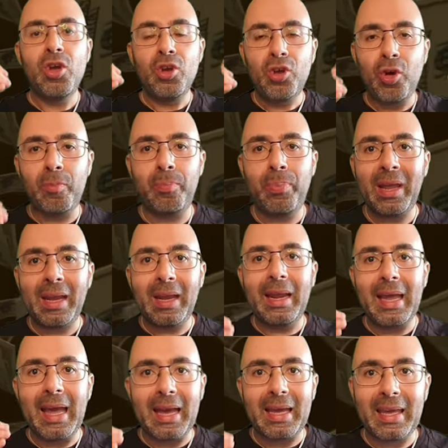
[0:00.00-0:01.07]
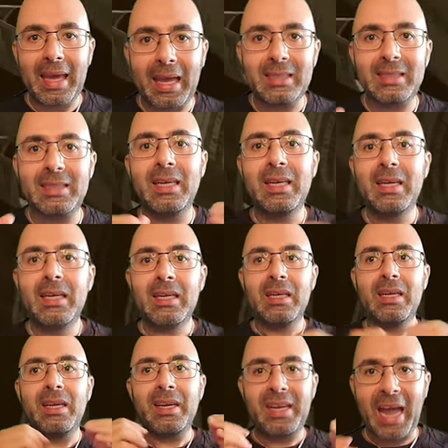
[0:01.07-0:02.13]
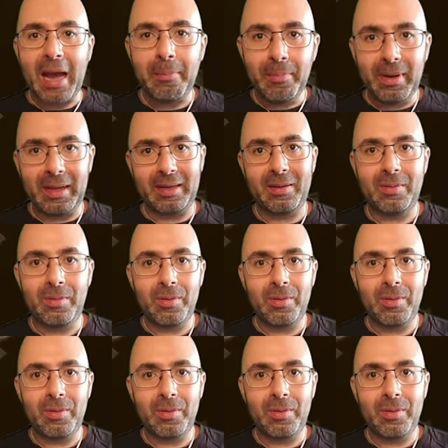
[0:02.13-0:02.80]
completely against gambling.